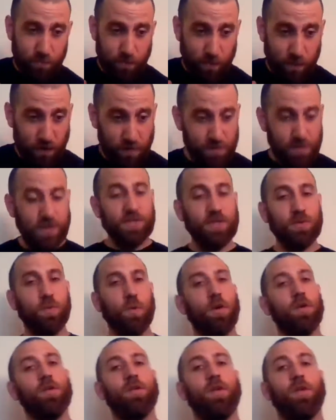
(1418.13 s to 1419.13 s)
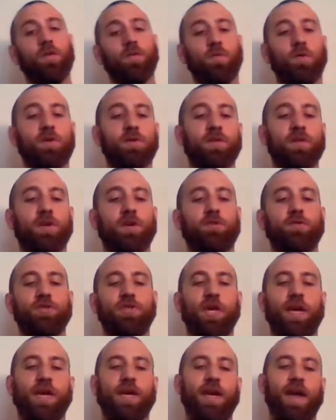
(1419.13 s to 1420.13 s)
This one, another one to go
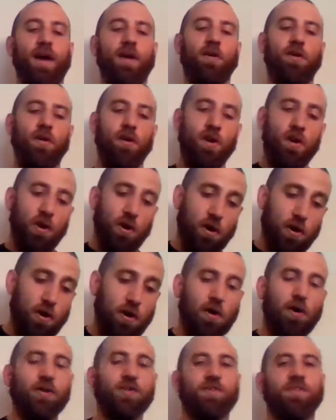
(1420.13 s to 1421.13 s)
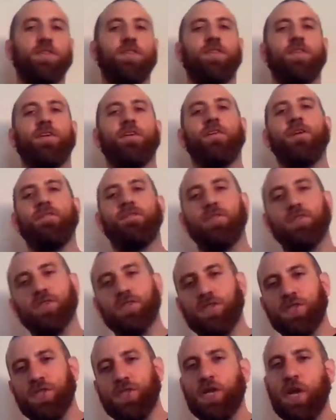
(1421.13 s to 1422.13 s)
check out. Austin Theory
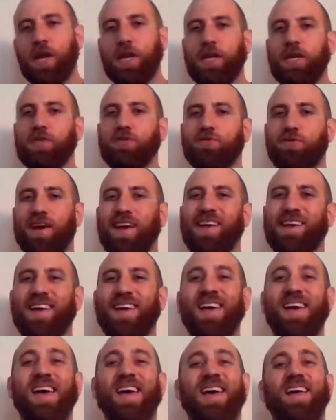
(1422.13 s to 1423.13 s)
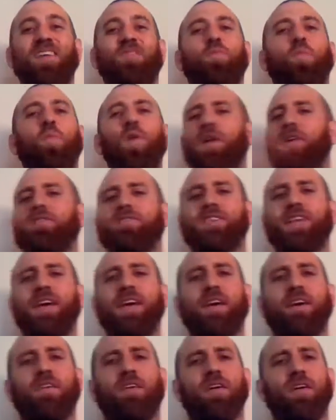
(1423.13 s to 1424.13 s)
versus JD Drake. Winner
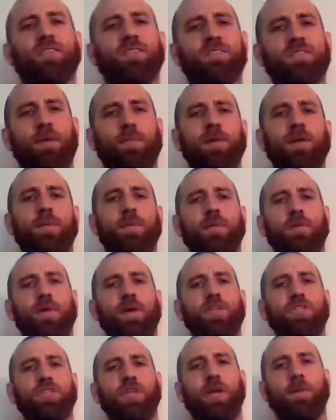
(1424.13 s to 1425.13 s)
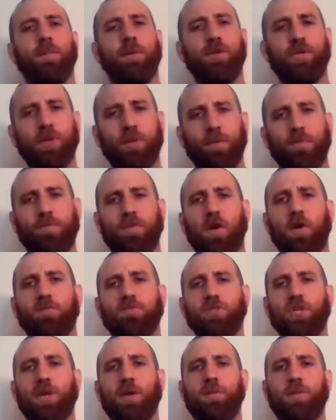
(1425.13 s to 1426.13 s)
take all, WWN Championship, Evolve
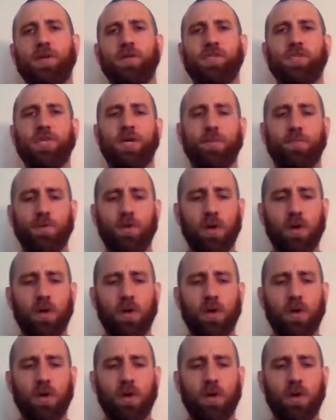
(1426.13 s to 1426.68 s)
Championship.